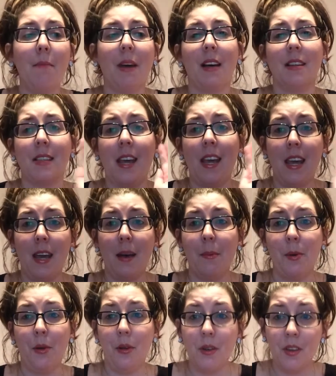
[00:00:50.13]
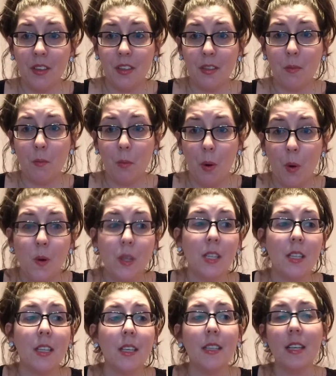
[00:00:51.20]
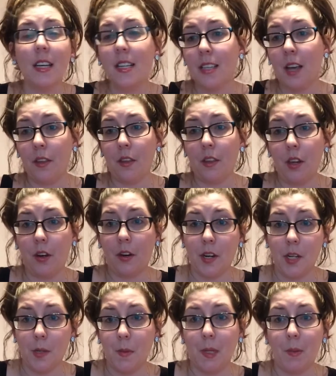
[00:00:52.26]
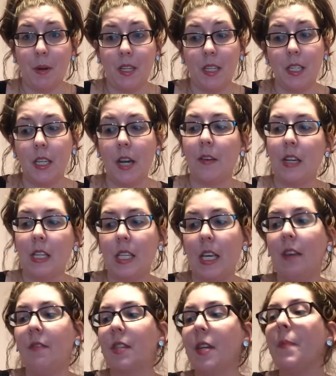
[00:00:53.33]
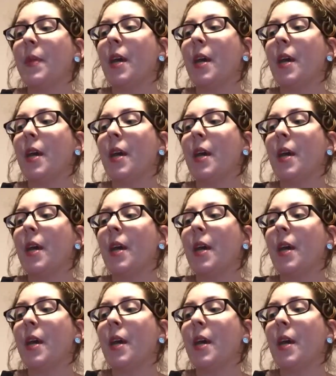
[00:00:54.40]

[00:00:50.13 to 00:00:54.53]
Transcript: because I am new to most of these things other than Christmas presents I received.